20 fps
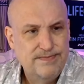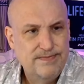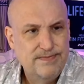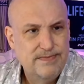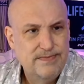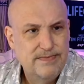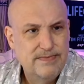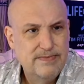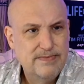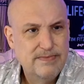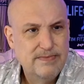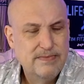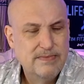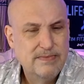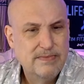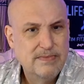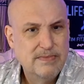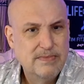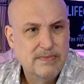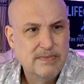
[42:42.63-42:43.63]

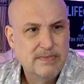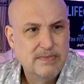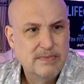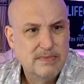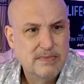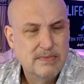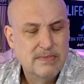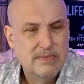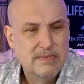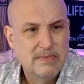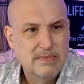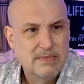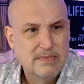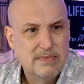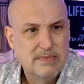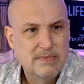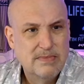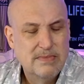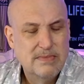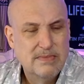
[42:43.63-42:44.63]

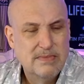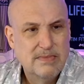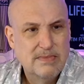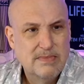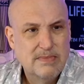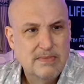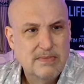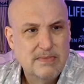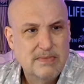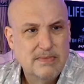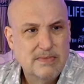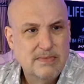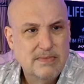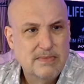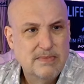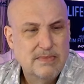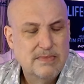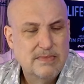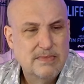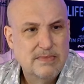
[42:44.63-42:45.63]

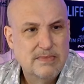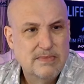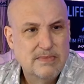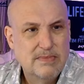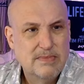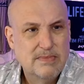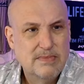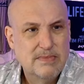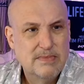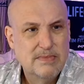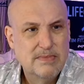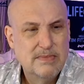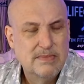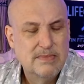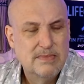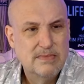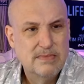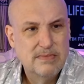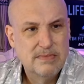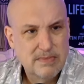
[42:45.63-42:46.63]

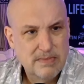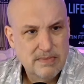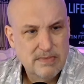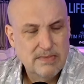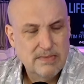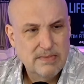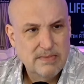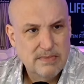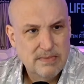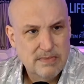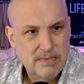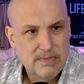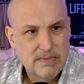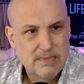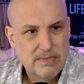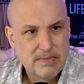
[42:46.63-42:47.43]
The person shown says nothing.